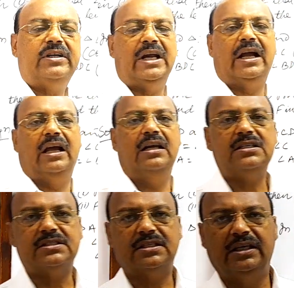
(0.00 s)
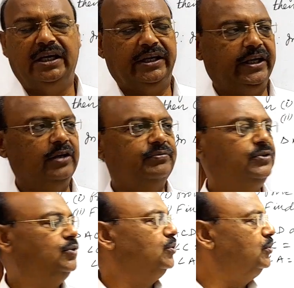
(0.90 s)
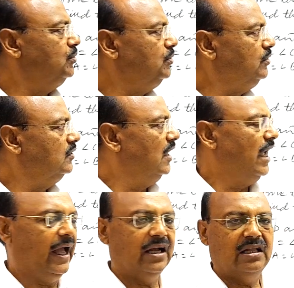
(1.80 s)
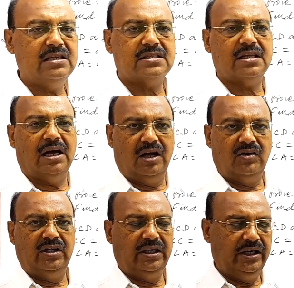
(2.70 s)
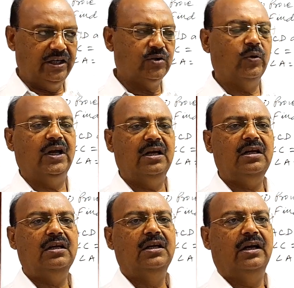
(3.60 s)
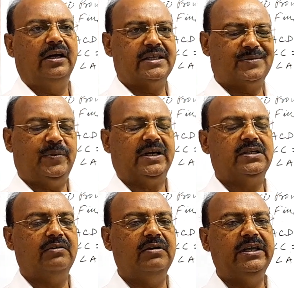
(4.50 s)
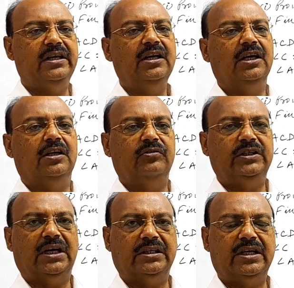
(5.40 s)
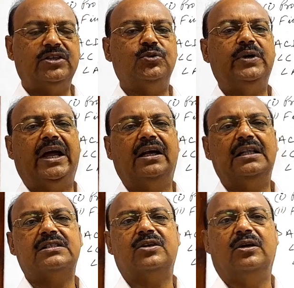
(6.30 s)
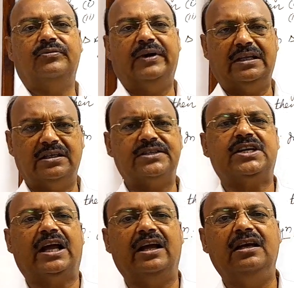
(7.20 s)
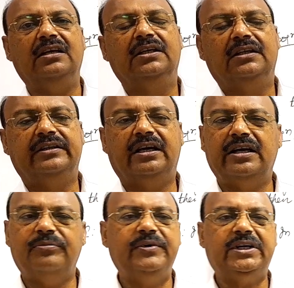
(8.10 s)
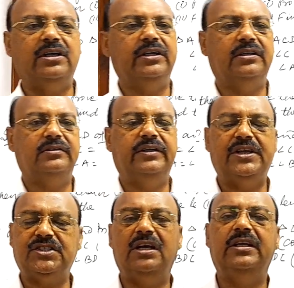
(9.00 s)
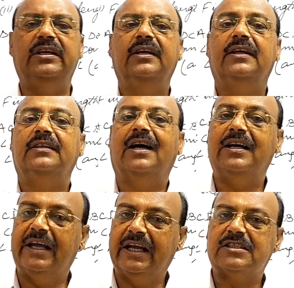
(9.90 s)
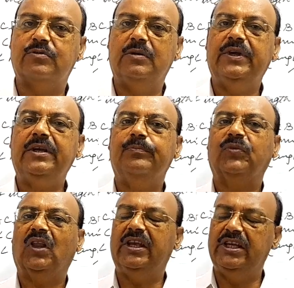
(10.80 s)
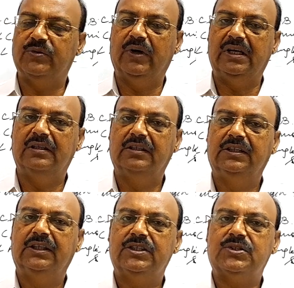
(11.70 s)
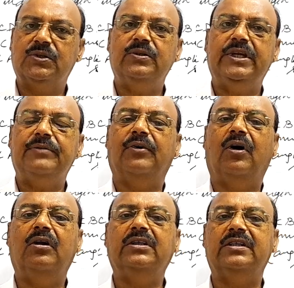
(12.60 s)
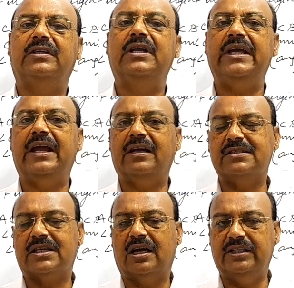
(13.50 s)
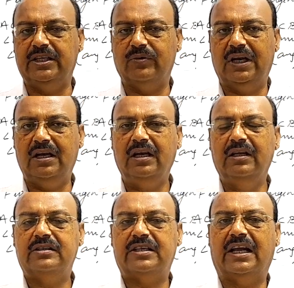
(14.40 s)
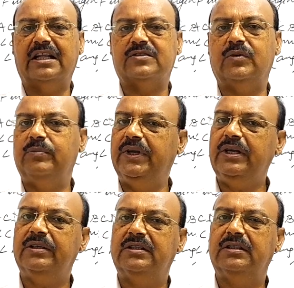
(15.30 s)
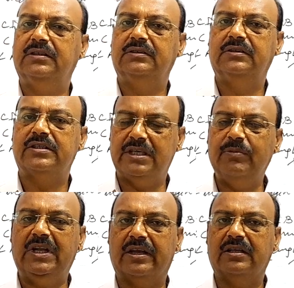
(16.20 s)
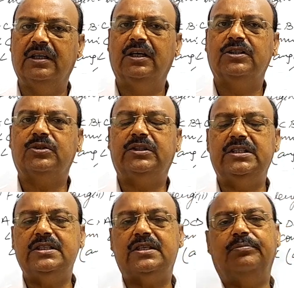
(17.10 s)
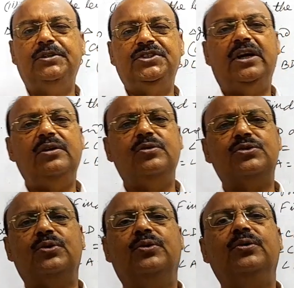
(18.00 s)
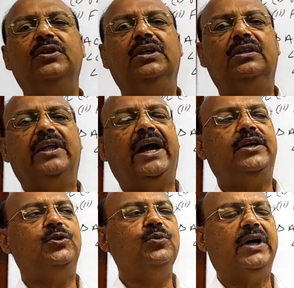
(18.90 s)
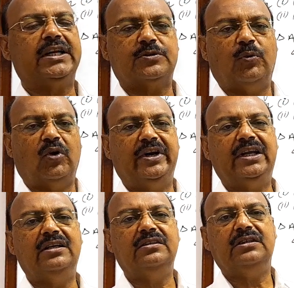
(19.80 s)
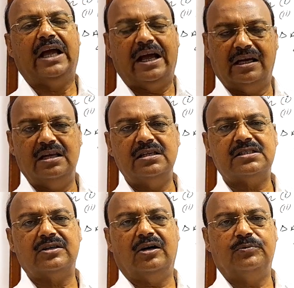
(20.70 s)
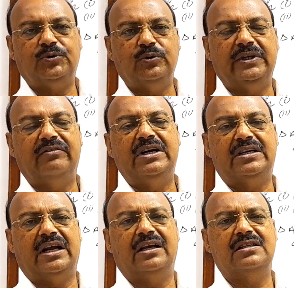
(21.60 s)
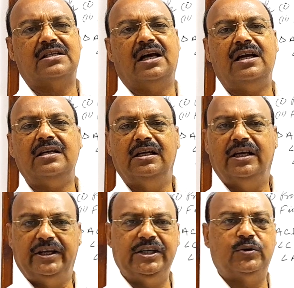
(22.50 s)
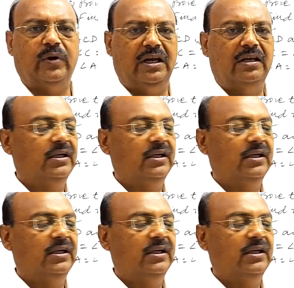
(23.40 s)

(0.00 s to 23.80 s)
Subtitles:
triangles, if two angles are equal respectively with other two angles of another triangle, then definitely, naturally, third angles will be equal. So if all the three angles are equal, triangles will be similar. So this is sufficient to show that two corresponding angles of two given triangles are equal.